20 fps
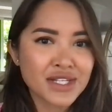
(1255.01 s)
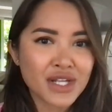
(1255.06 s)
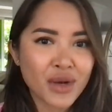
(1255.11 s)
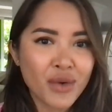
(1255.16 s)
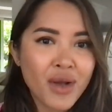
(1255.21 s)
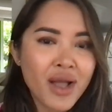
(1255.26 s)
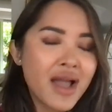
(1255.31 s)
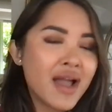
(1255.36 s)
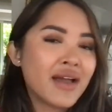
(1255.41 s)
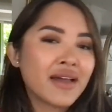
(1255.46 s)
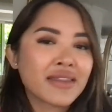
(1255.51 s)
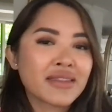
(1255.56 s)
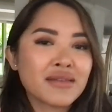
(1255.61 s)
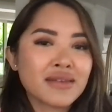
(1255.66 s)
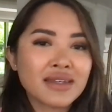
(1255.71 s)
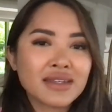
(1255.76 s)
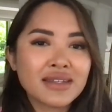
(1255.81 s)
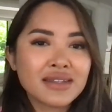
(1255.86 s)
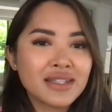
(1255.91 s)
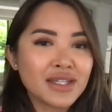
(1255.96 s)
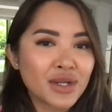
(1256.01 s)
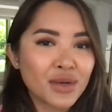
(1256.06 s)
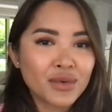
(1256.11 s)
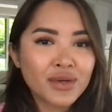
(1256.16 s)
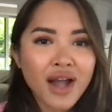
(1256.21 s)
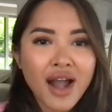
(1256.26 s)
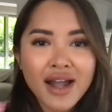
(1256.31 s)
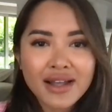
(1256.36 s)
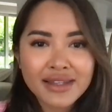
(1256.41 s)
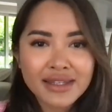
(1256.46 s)

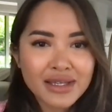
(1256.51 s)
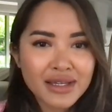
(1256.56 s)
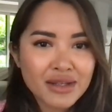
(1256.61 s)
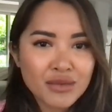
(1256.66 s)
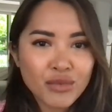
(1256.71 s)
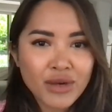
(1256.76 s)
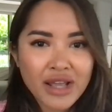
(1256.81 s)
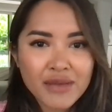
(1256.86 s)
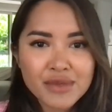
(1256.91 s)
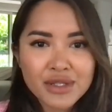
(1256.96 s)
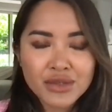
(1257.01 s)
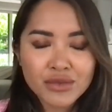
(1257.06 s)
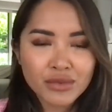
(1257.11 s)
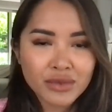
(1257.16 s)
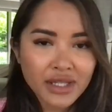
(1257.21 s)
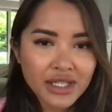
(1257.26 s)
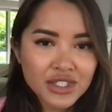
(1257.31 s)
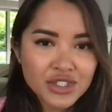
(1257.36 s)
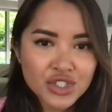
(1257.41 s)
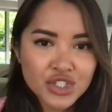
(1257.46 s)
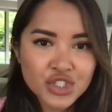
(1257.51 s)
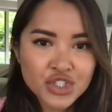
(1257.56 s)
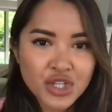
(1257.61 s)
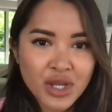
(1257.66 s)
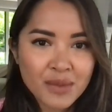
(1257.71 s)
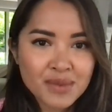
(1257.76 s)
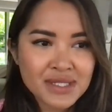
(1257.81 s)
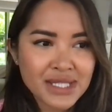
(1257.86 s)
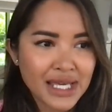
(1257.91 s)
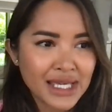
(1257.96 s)
Guy, like when I've been in
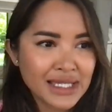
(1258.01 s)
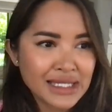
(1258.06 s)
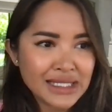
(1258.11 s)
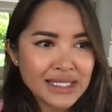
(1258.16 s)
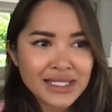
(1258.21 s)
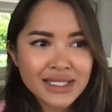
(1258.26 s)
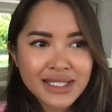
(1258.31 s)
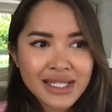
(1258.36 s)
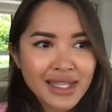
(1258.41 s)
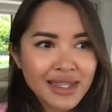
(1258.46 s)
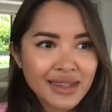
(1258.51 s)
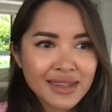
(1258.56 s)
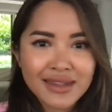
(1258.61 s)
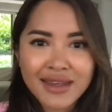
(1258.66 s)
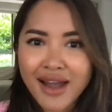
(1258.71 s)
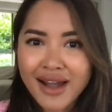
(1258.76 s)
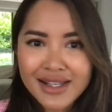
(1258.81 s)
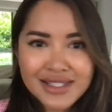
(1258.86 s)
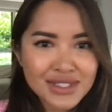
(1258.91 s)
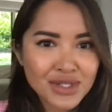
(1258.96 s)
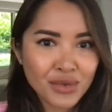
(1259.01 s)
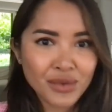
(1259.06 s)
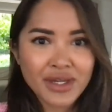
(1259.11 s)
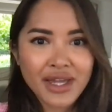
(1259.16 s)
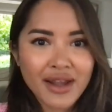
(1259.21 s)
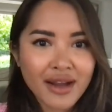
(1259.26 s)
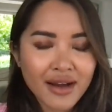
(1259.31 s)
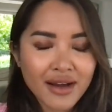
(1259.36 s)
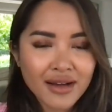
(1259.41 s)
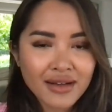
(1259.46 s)
relationships, like guys don't
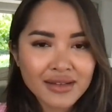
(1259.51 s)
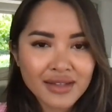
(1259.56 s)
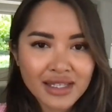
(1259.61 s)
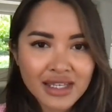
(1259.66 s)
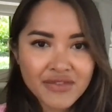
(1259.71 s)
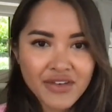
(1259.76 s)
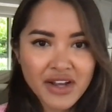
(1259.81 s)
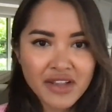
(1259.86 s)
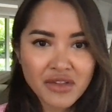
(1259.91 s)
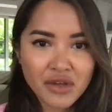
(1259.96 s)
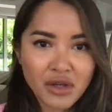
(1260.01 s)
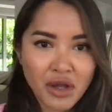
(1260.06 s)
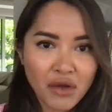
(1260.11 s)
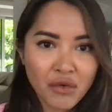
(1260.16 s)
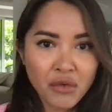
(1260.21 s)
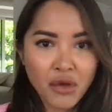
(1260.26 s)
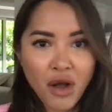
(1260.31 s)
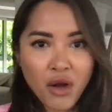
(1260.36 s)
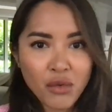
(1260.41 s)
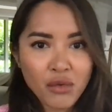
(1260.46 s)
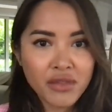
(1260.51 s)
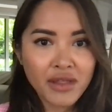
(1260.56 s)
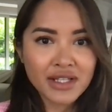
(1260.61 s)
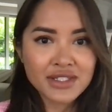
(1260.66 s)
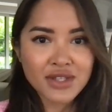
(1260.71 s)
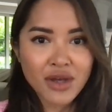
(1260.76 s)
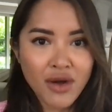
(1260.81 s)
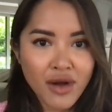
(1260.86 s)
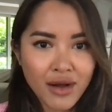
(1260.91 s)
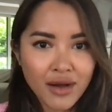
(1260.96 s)
care. Like if anything, like, oh,
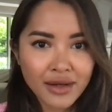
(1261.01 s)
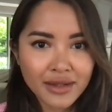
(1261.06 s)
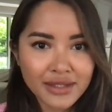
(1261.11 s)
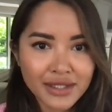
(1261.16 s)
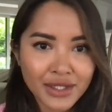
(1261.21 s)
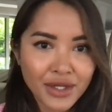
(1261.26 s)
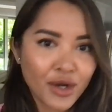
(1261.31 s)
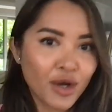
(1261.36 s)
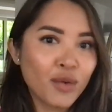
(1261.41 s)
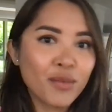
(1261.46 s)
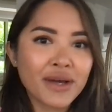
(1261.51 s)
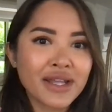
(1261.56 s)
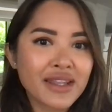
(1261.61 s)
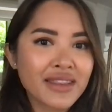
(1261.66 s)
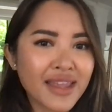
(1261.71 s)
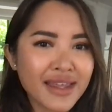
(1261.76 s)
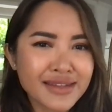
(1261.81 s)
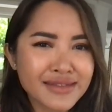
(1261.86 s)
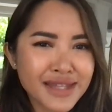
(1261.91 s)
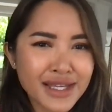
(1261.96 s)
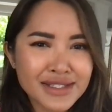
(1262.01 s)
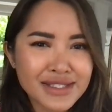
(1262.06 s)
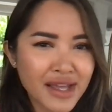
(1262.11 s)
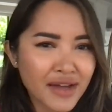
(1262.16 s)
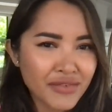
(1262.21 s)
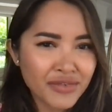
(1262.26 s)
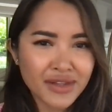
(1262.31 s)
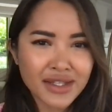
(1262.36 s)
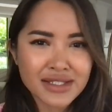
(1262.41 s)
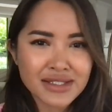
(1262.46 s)
that's hot, but they
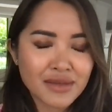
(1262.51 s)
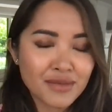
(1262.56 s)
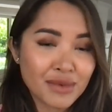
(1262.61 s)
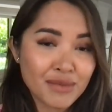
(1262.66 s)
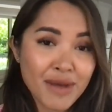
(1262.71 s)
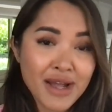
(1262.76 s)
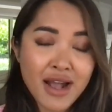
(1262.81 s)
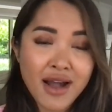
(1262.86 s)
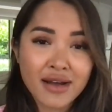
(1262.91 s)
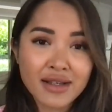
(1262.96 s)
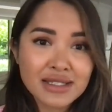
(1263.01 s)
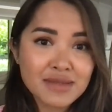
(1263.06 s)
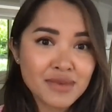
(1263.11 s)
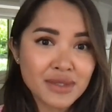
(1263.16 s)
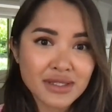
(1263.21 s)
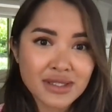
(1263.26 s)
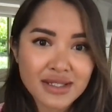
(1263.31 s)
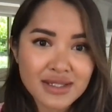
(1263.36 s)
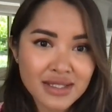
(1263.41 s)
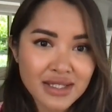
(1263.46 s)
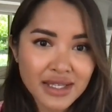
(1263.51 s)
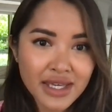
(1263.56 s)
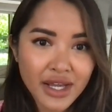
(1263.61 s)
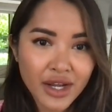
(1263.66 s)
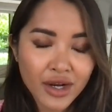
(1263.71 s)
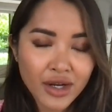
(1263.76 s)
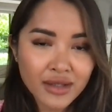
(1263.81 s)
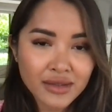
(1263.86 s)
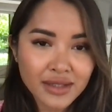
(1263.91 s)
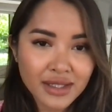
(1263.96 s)
definitely, I mean, my husband doesn't
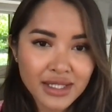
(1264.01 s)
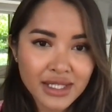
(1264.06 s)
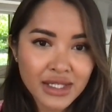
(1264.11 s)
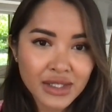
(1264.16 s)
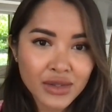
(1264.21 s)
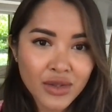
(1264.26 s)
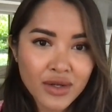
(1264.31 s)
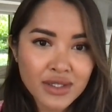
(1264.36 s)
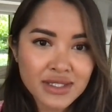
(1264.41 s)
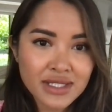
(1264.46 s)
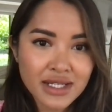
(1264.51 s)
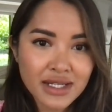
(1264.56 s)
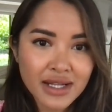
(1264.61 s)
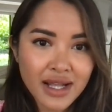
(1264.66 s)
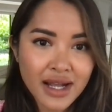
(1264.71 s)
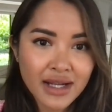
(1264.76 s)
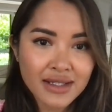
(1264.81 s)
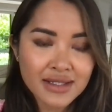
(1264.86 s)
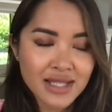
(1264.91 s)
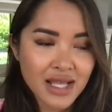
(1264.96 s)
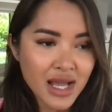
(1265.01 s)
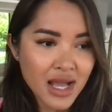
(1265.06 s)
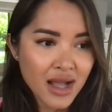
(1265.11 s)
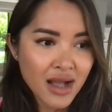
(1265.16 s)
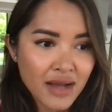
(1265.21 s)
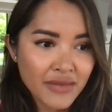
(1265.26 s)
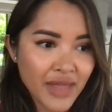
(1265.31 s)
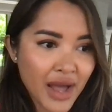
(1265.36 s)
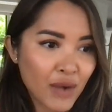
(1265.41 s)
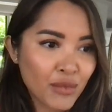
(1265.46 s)
care. Like he looks at it as
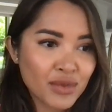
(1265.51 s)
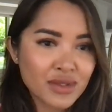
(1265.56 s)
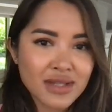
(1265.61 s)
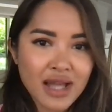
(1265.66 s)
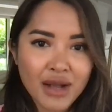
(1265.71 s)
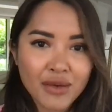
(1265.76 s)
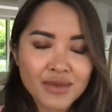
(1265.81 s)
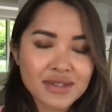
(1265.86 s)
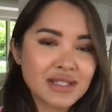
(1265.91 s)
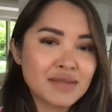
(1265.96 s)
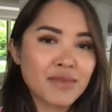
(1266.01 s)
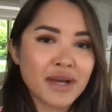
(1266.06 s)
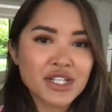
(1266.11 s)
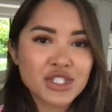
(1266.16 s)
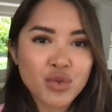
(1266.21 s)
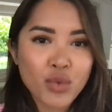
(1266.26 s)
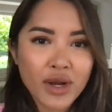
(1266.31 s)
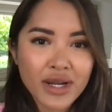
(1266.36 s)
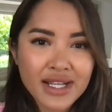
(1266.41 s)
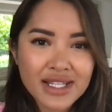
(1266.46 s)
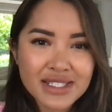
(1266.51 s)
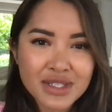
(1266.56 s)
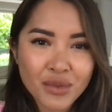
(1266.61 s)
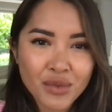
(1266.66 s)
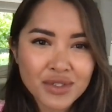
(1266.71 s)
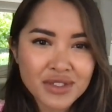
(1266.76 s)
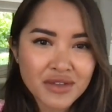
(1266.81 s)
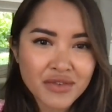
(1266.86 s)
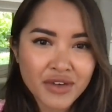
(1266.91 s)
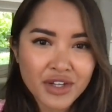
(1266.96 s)
I was in my 20s. It
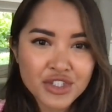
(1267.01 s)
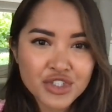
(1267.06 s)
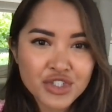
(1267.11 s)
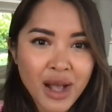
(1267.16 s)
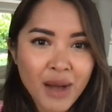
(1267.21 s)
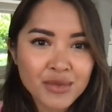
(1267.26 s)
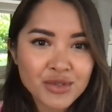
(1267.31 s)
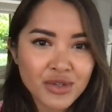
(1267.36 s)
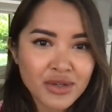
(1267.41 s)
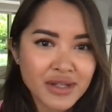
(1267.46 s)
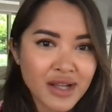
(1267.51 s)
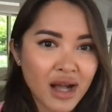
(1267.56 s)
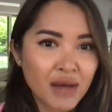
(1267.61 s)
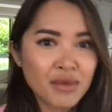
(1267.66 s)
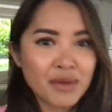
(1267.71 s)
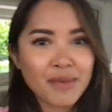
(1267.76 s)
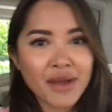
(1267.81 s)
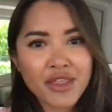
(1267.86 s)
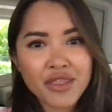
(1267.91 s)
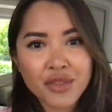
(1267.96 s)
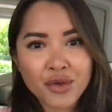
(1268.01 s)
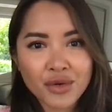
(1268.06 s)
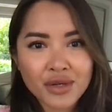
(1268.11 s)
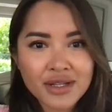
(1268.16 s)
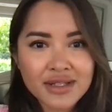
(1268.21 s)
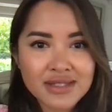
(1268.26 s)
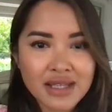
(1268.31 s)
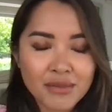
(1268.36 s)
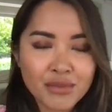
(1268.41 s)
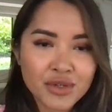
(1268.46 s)
was a fun chapter. And now I'm in my
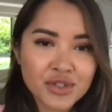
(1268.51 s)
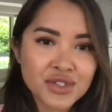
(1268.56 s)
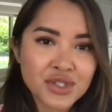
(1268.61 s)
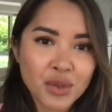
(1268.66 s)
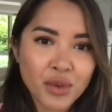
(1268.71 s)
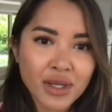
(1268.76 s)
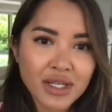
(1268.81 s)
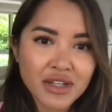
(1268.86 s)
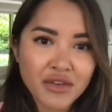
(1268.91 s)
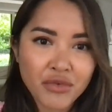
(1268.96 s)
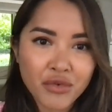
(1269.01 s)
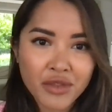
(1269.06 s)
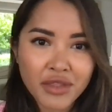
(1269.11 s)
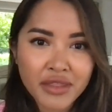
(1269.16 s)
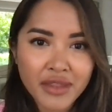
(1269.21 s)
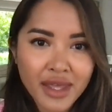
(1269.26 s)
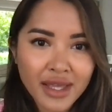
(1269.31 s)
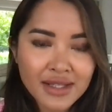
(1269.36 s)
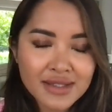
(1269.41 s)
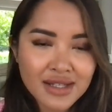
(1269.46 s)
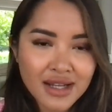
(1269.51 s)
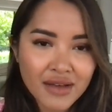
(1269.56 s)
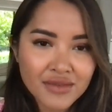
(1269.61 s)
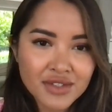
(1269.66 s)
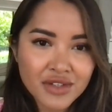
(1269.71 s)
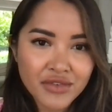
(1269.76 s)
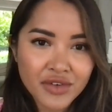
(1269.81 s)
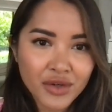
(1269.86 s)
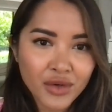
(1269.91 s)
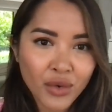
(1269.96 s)
30s. I'm pursuing different things and have
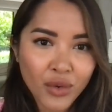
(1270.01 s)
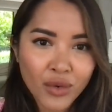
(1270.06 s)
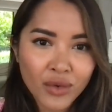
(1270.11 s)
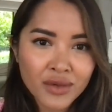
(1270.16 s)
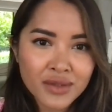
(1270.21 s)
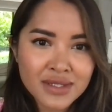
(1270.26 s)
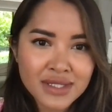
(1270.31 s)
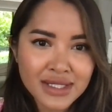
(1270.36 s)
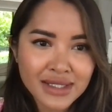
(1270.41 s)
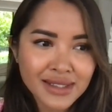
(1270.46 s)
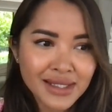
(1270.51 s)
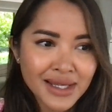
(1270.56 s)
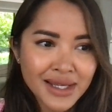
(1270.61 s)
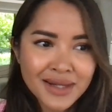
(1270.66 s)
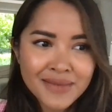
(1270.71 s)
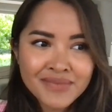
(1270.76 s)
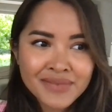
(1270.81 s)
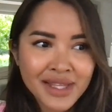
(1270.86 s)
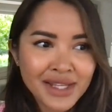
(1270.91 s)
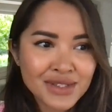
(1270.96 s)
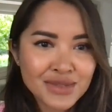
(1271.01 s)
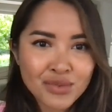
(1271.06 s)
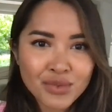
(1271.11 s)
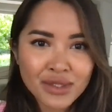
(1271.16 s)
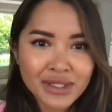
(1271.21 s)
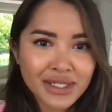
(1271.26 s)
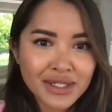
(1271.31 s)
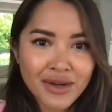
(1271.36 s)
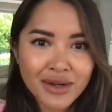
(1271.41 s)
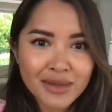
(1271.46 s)
different goals. And it's
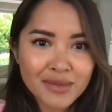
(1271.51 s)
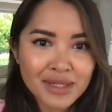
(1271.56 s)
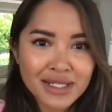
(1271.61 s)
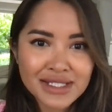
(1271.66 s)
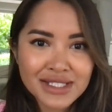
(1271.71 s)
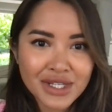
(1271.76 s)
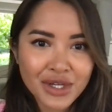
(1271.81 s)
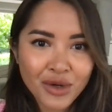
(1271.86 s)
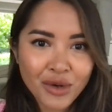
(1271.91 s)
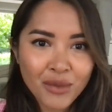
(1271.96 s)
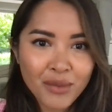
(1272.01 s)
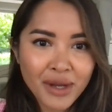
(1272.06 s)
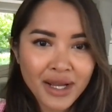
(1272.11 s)
really not a big deal.